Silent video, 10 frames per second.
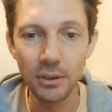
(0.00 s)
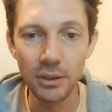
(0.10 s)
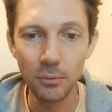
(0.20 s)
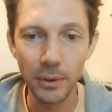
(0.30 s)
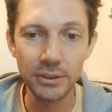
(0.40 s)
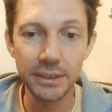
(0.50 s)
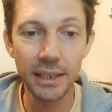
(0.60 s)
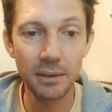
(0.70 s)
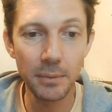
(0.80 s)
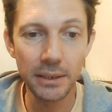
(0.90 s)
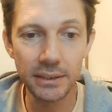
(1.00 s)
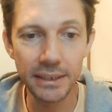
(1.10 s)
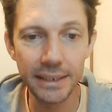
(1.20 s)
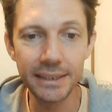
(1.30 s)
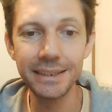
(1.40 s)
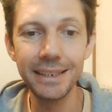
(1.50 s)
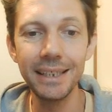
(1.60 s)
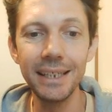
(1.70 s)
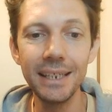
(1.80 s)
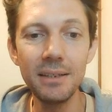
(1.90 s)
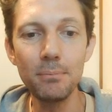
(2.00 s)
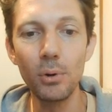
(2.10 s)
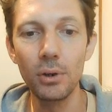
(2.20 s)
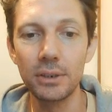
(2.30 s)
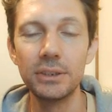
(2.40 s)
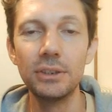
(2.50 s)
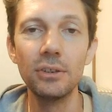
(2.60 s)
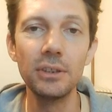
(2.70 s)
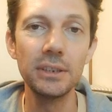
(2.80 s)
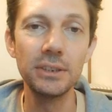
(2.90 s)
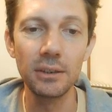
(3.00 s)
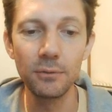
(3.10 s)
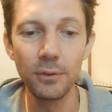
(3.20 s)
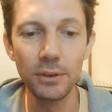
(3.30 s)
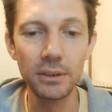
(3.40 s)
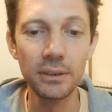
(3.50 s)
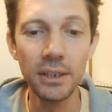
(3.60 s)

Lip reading: when you send a message it hits the inbox, not the junk folder.